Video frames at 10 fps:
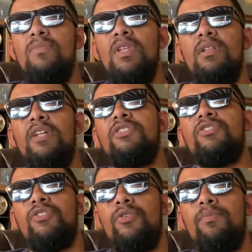Let's
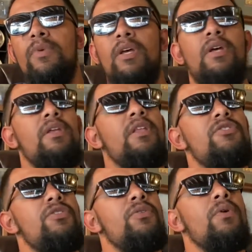assume that
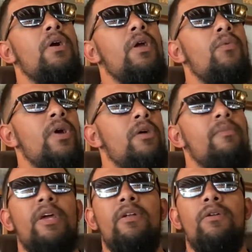you are a
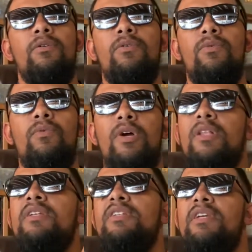well-mannered,
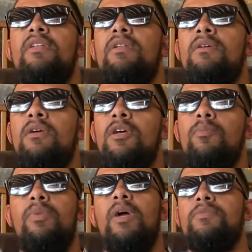well-intended
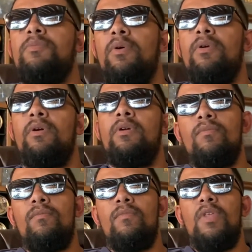pipe smoker,
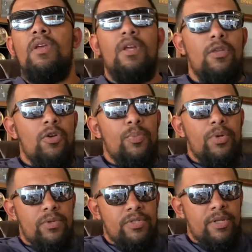and you
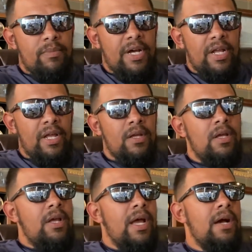approach somebody
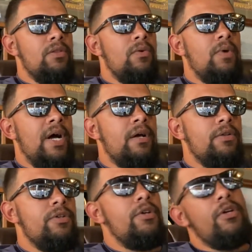out in the wild
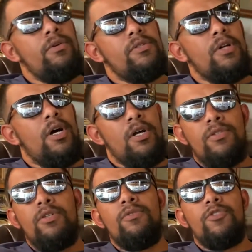who is
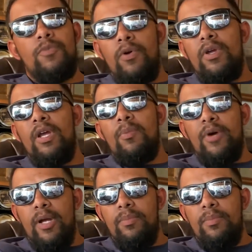also smoking a pipe.